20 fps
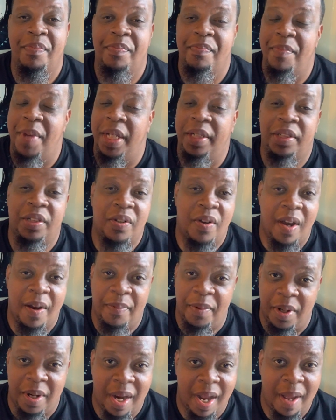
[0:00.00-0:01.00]
make sure I
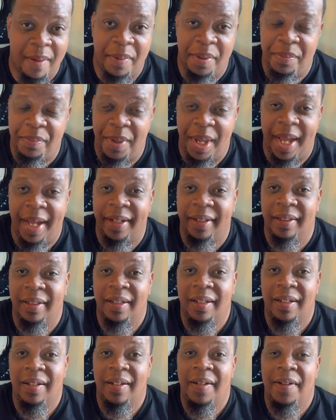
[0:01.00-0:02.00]
will comment back.
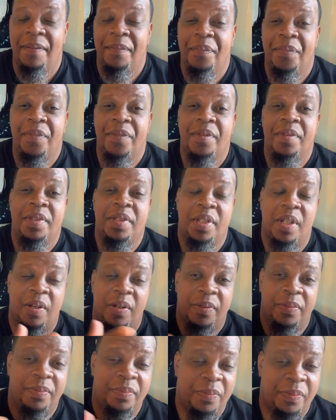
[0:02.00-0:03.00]

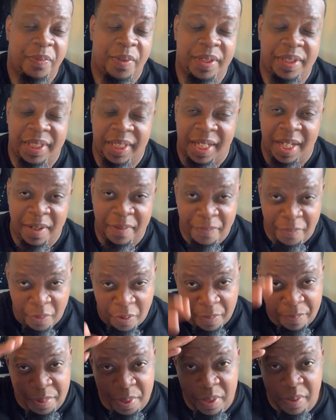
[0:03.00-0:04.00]
So once again,
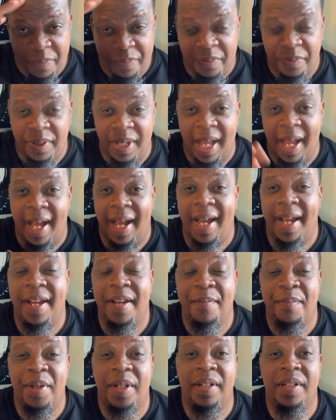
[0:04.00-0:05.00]
for a beautiful lie, I
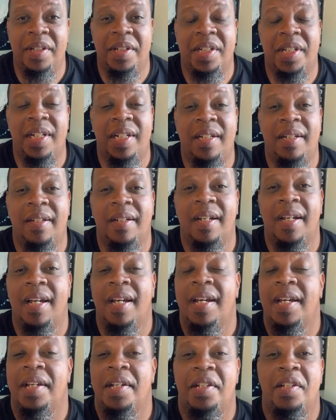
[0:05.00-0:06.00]
am Illa G.
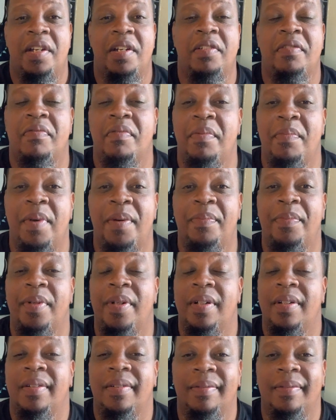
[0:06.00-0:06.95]
Just remember,